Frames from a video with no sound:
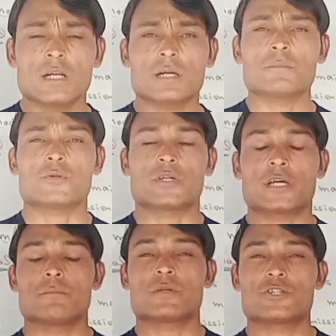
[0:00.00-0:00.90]
Welcome to
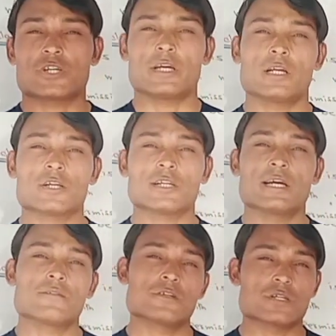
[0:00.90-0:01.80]
Cambridge English
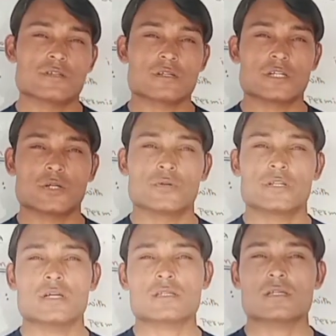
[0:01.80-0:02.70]
Language
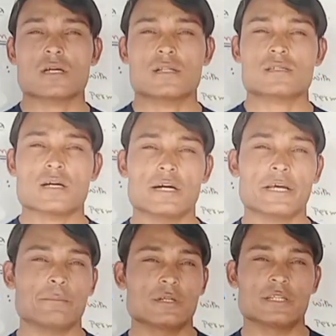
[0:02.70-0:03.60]
Institute. This is
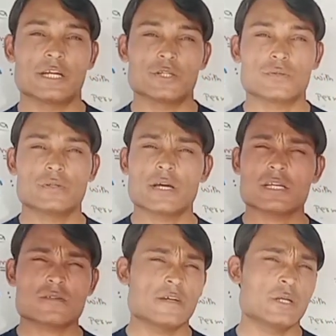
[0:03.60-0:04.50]
Ansar Ahmed. In
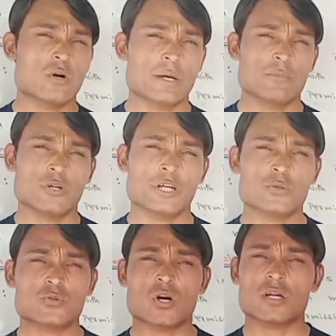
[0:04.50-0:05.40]
today's video, I'm
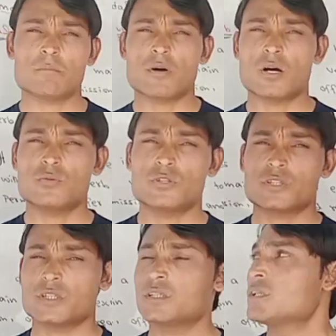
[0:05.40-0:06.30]
going to talk
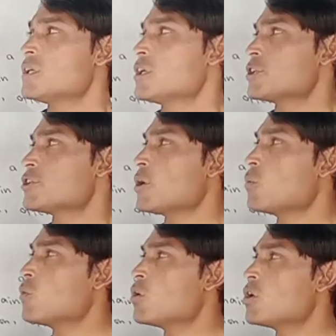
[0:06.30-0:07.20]
about the
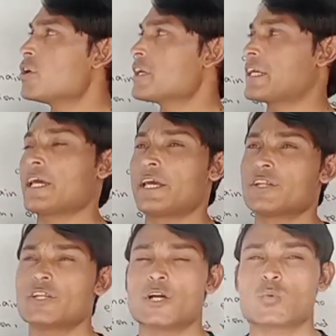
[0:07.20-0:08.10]
word
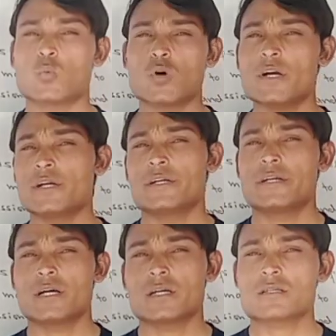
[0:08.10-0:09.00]
cane. That
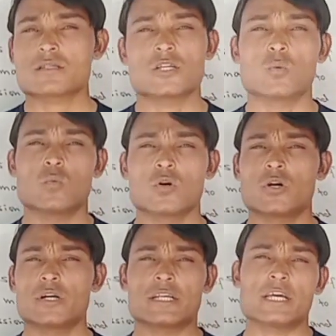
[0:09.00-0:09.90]
what does the
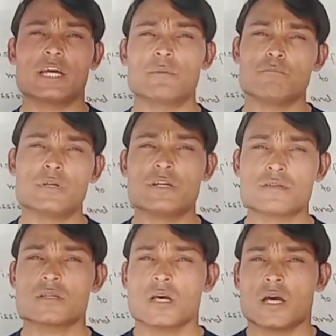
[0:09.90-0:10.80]
word cane
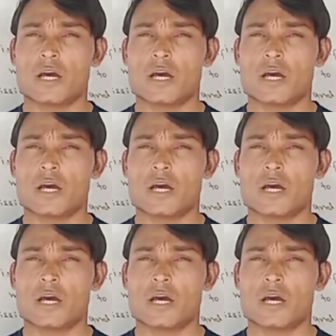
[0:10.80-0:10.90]
means,